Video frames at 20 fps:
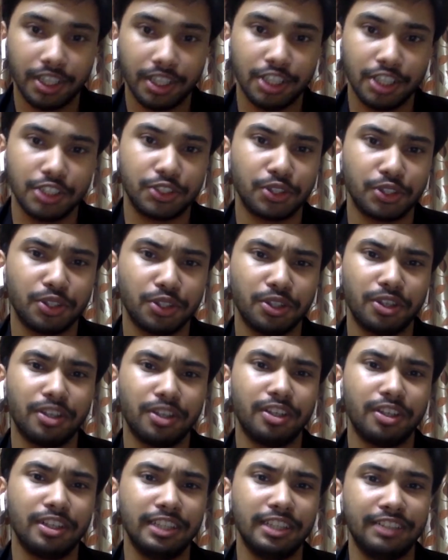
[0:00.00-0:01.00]
So,
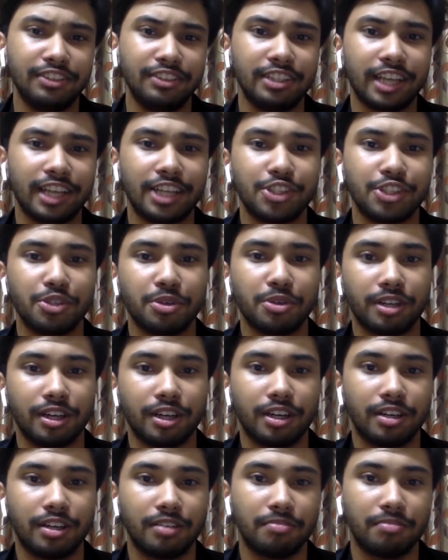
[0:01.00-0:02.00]
Devdutt, as you
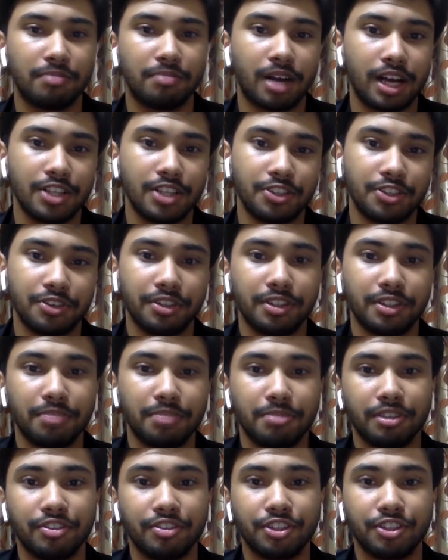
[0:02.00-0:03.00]
were answering the
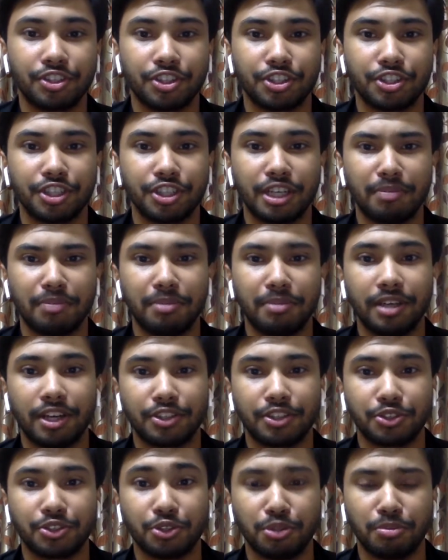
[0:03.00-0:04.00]
previous question, let me ask
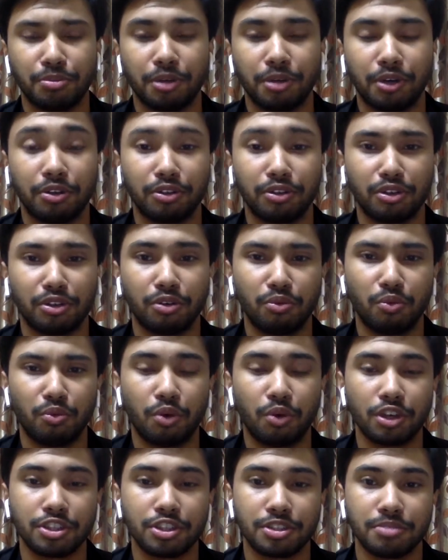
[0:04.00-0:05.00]
you about
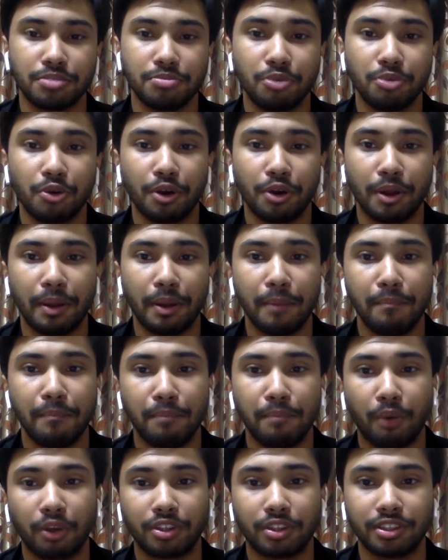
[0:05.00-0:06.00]
what's more
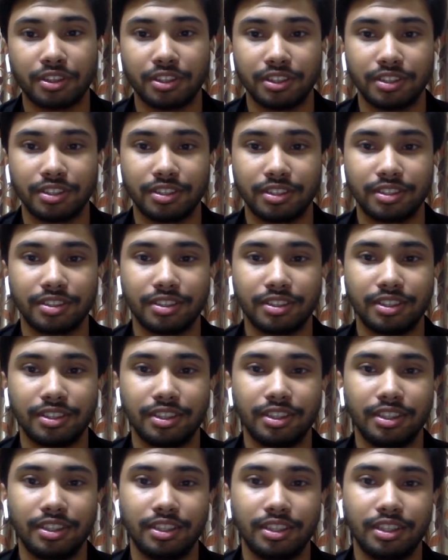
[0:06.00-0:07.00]
important
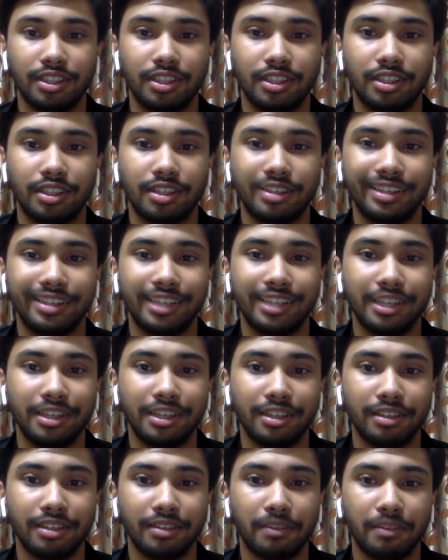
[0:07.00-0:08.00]
in a
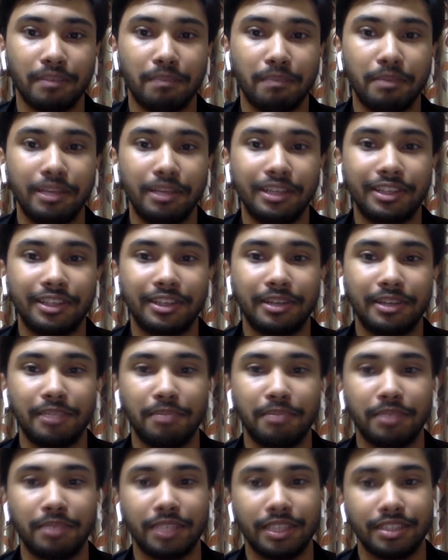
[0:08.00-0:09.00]
pilgrim
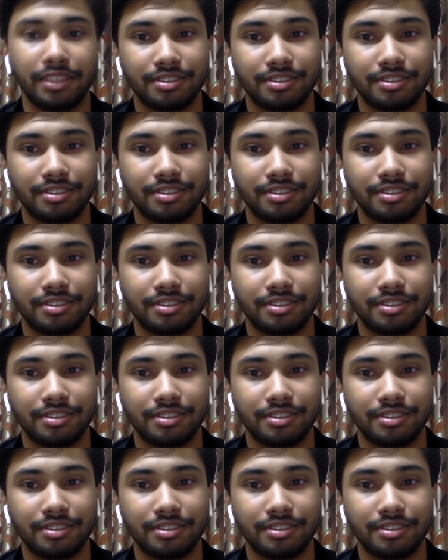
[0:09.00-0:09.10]
place.